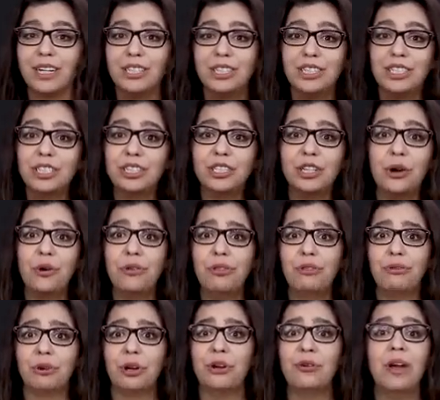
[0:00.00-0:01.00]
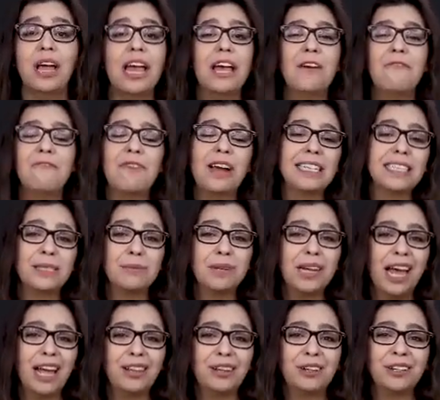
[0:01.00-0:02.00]
Just go through, find some
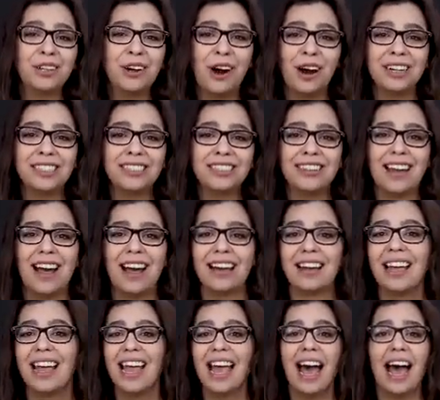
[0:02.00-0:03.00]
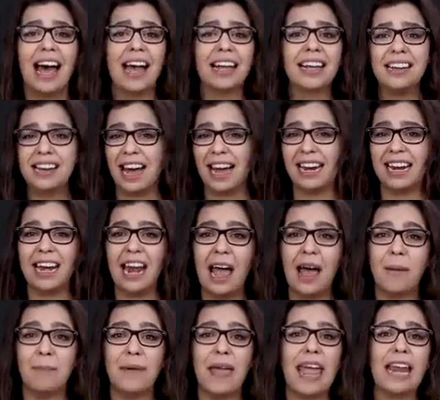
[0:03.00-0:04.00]
colored cardstock, cut it
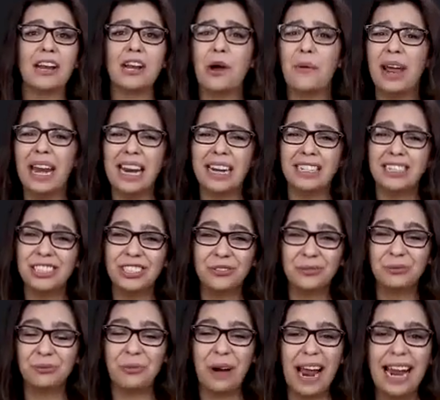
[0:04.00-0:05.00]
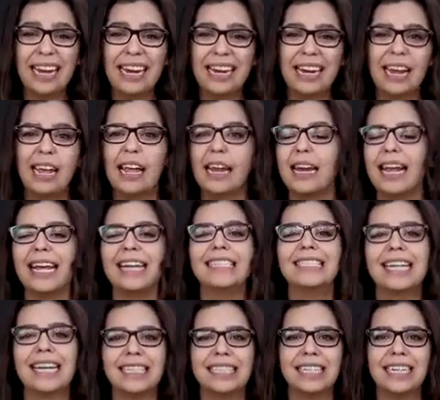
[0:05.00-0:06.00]
up, and go ahead and just write it in.
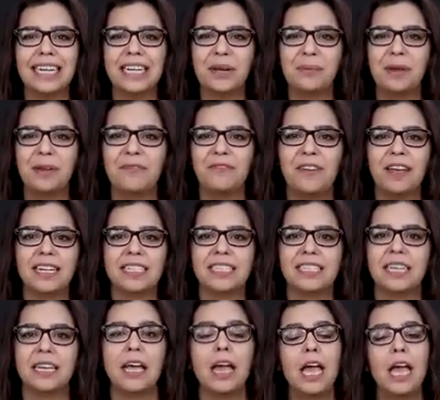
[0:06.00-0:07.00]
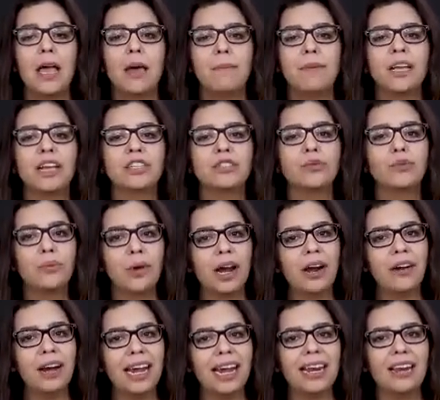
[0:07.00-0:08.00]
It doesn't need to be fancy, because
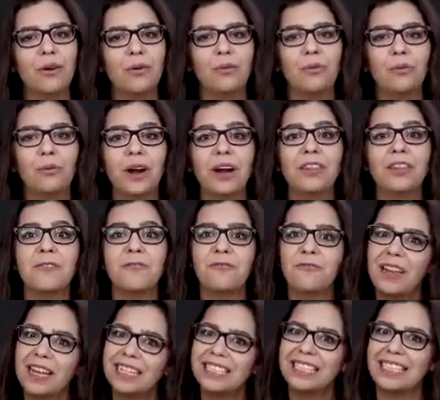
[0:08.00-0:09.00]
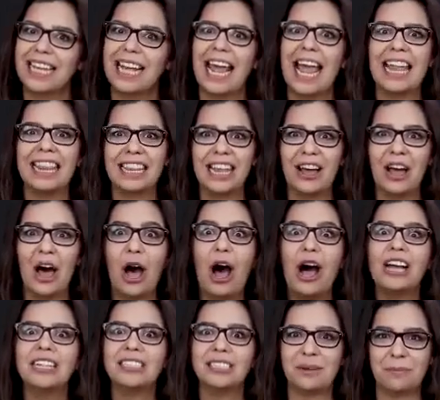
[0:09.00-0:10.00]
where the fancy and the
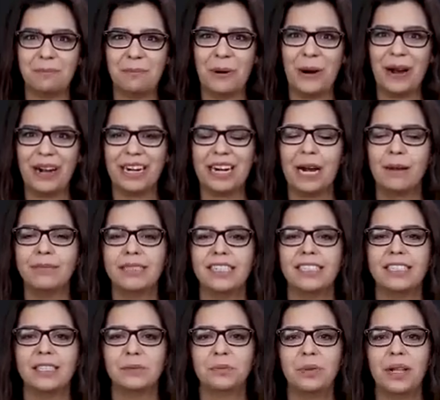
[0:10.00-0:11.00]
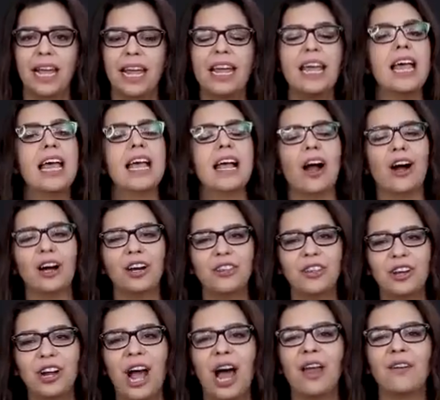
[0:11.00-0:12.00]
awesome part comes into play are
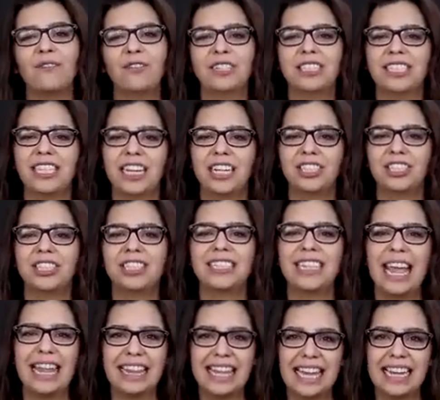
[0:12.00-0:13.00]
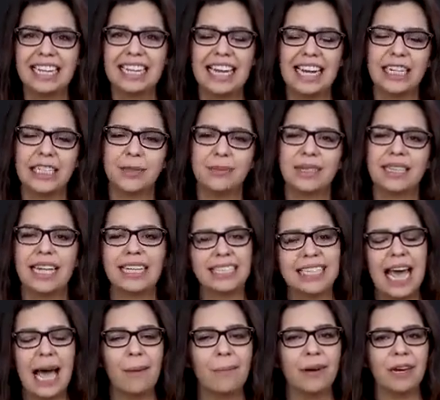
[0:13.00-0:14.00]
the conversations and the engagement
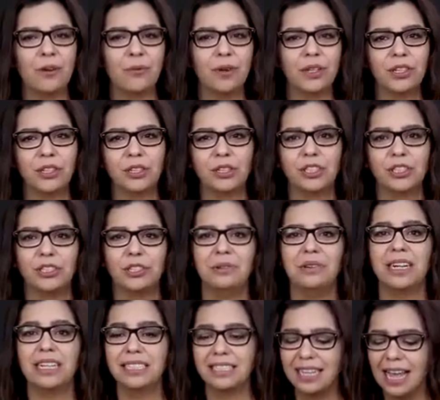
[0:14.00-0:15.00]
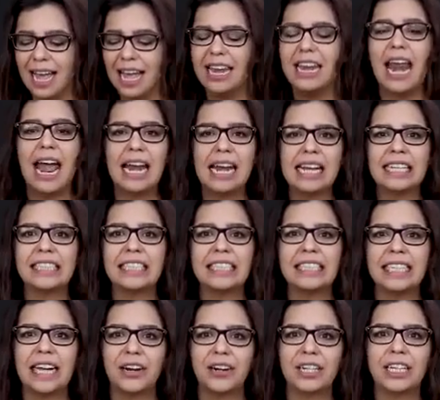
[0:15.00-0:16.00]
that's happening with your students, not
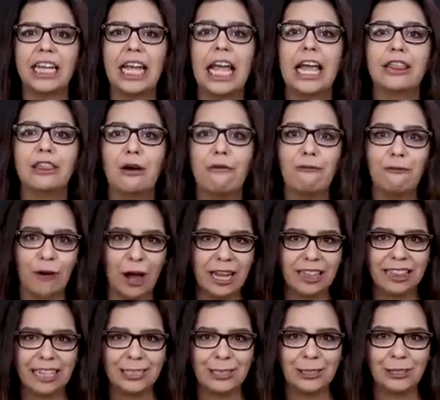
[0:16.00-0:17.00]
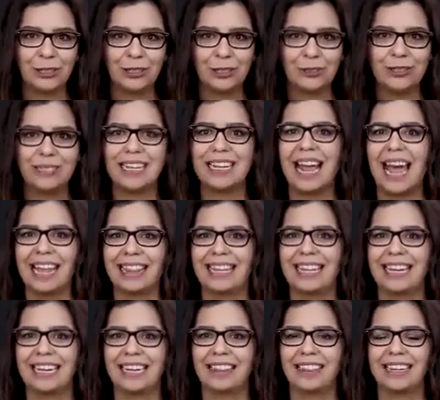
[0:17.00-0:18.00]
necessarily the font that you're using at
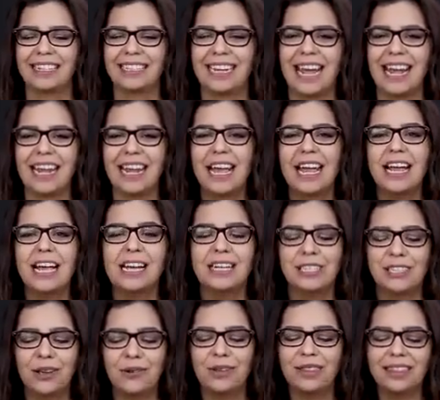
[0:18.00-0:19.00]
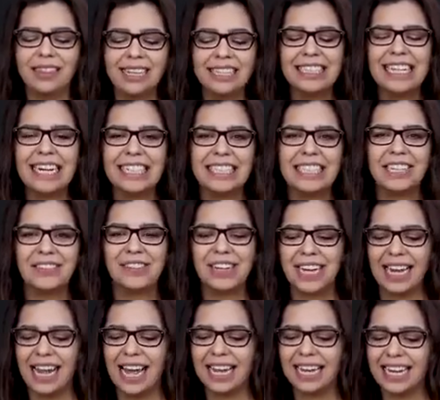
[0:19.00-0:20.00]
the end of the day. So this
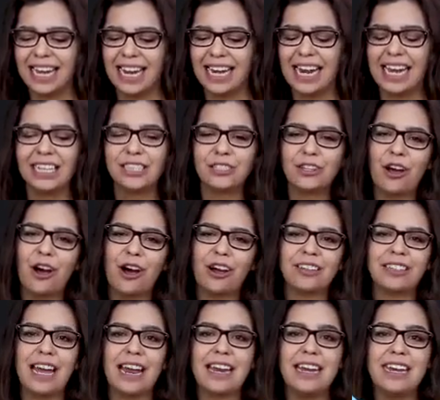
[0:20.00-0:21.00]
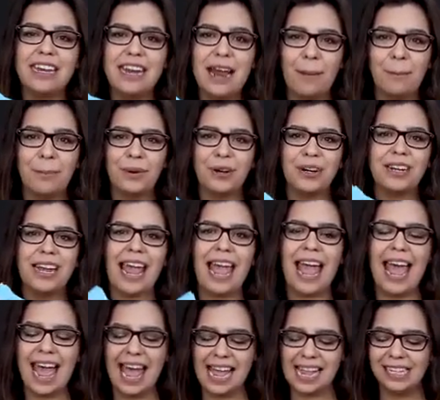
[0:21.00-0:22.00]
activity, again, is called Numbered
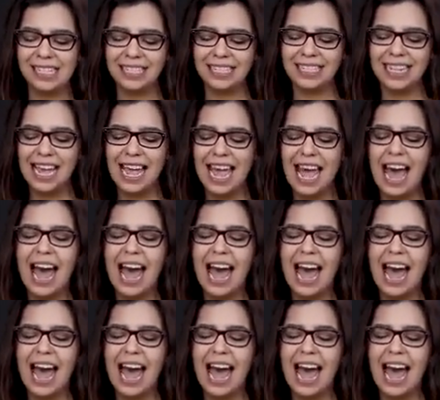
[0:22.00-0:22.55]
Heads.